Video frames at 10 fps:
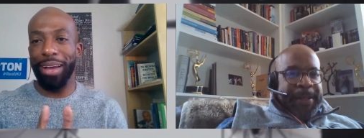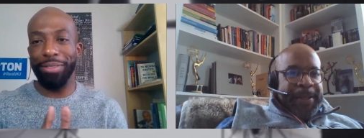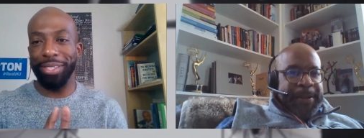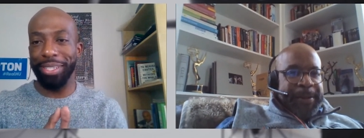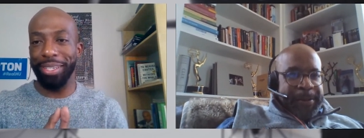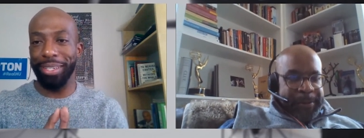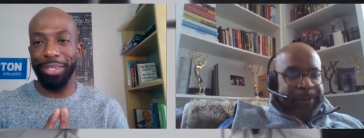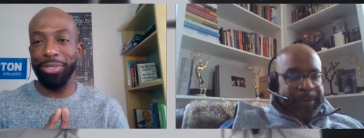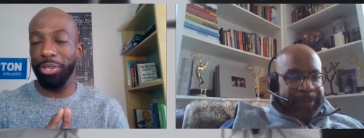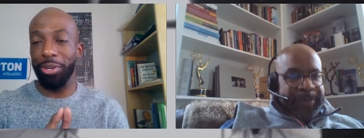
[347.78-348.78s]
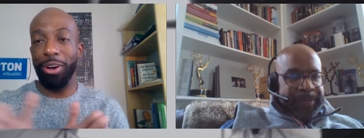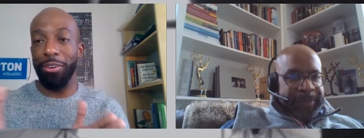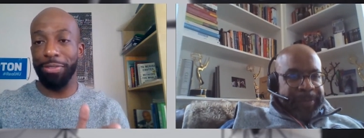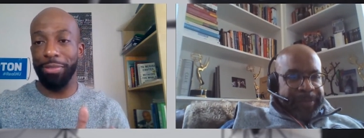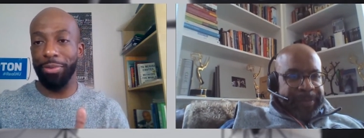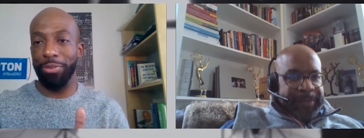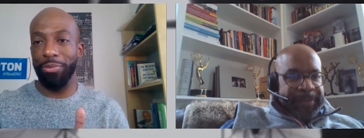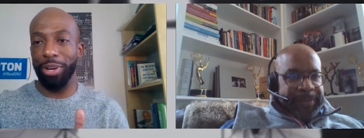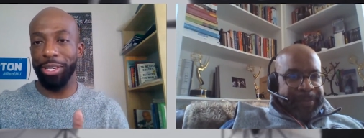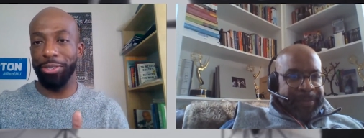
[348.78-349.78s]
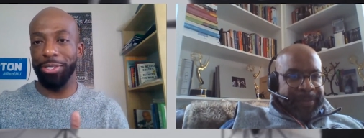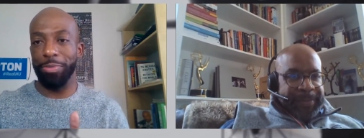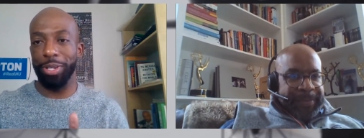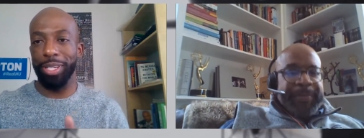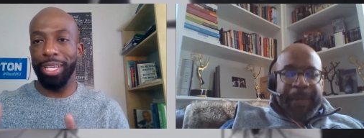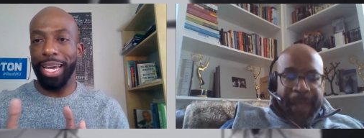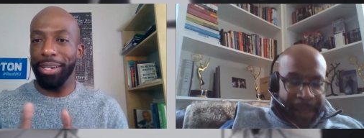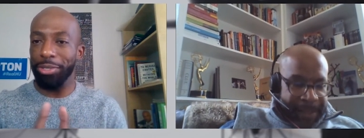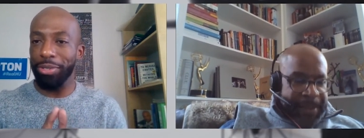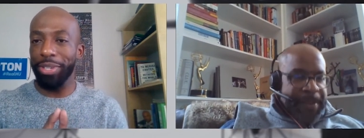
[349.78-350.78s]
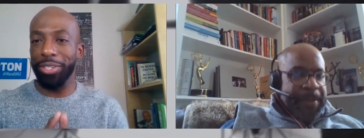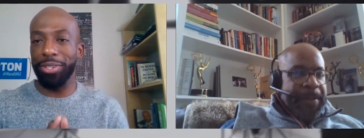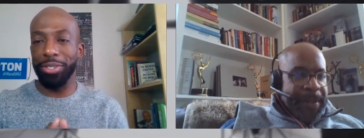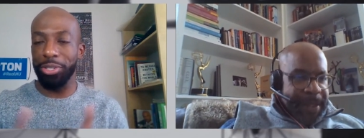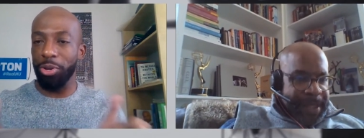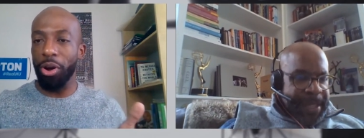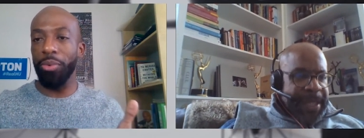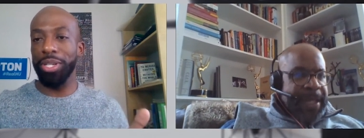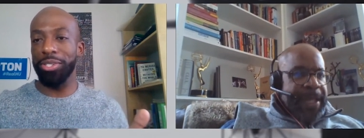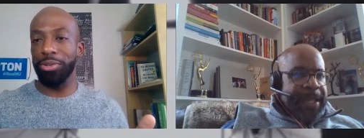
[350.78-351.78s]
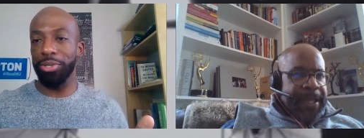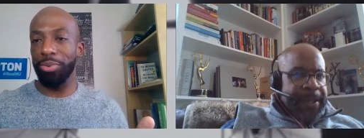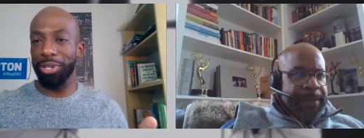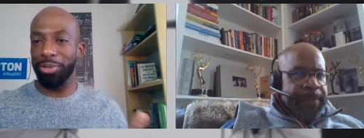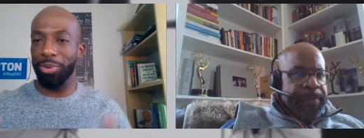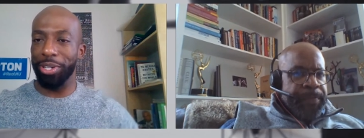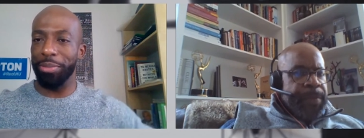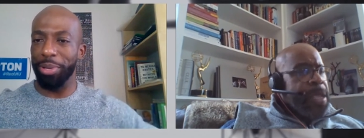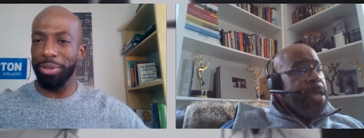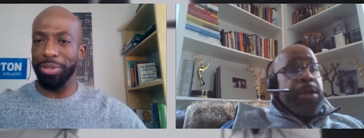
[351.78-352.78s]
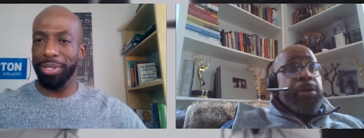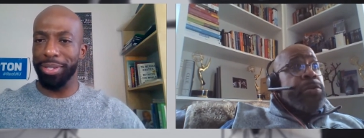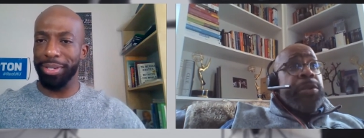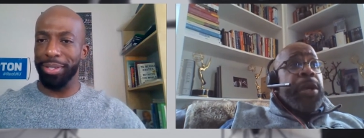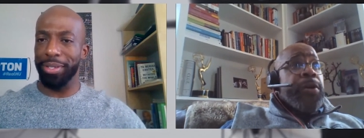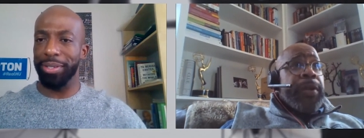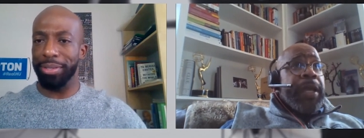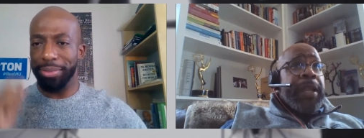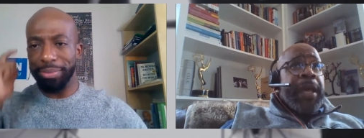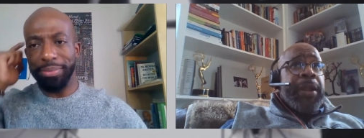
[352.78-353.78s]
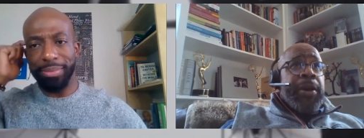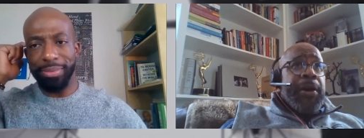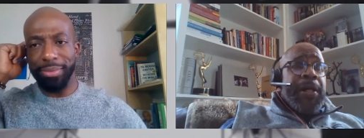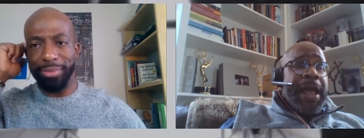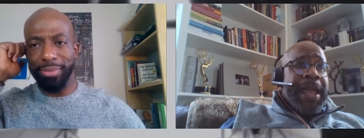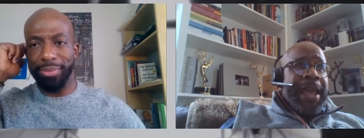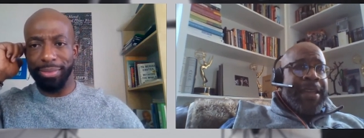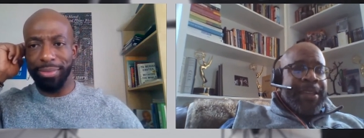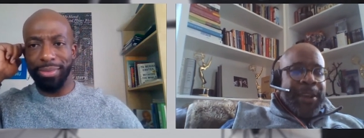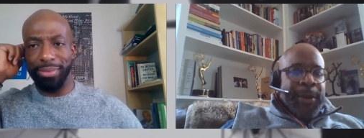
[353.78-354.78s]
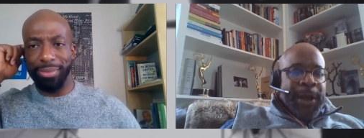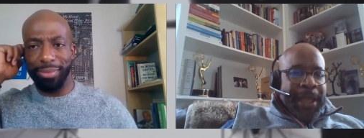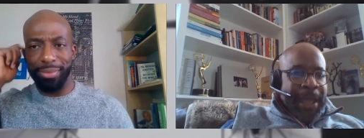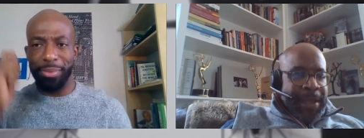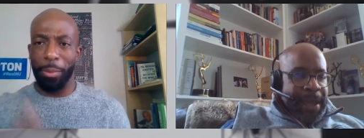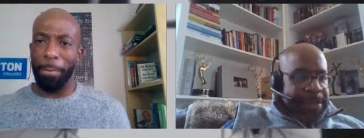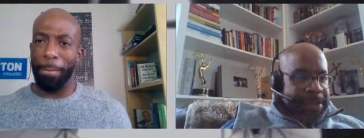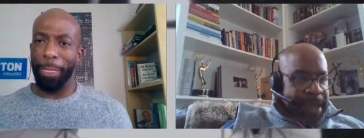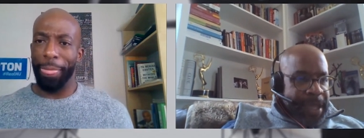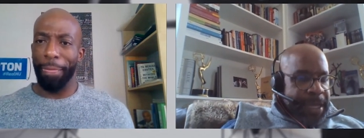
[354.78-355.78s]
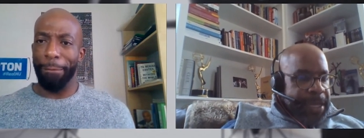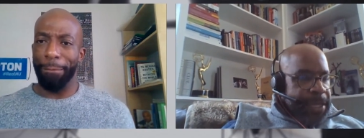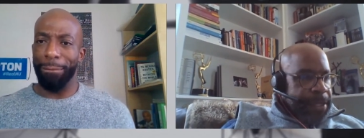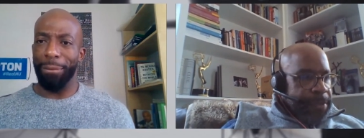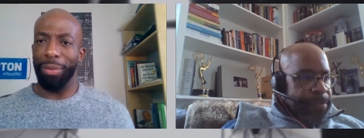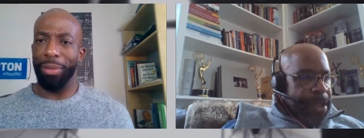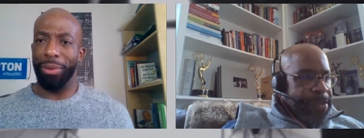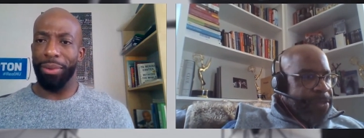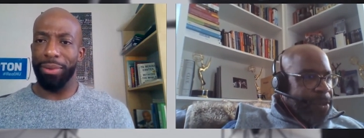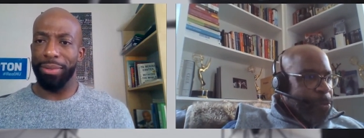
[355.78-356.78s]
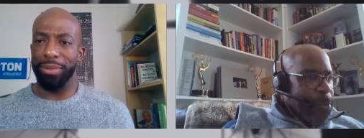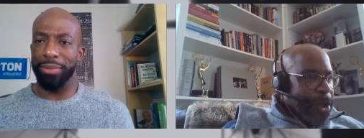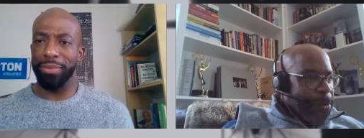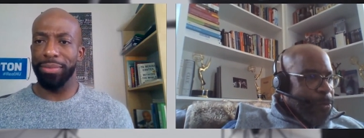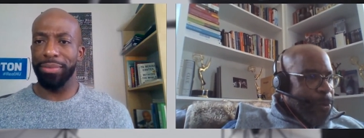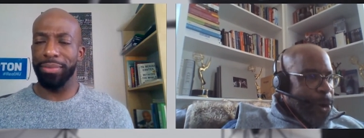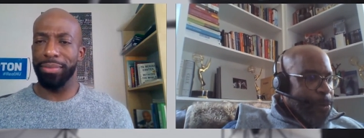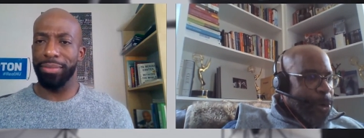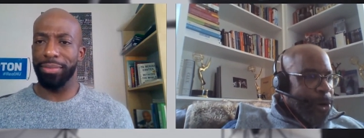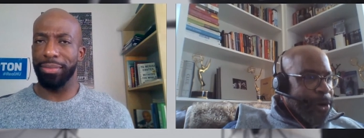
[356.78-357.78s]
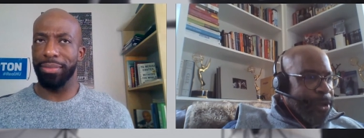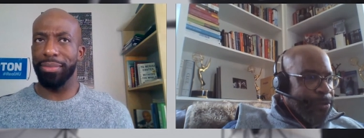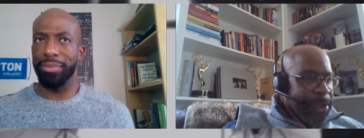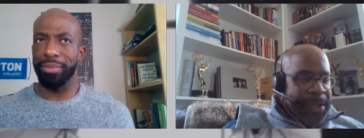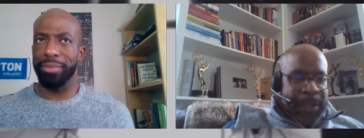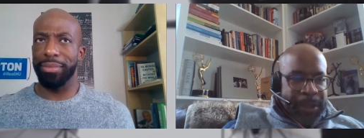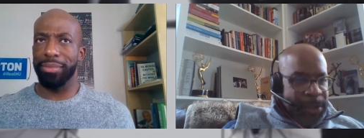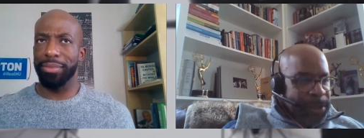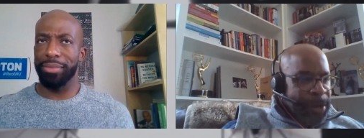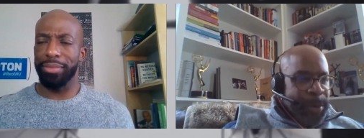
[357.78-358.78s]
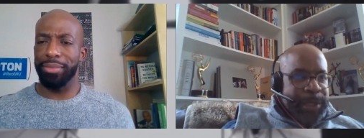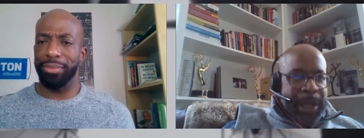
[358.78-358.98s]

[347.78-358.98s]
Speaker 1: obviously it took off even from Rutgers. But how yeah. did you get started? Did you always know you wanted to work in post?
Speaker 2: No, not not at all. I, I you know, I, I, I think I think uh, part part of, and you, you'll hear me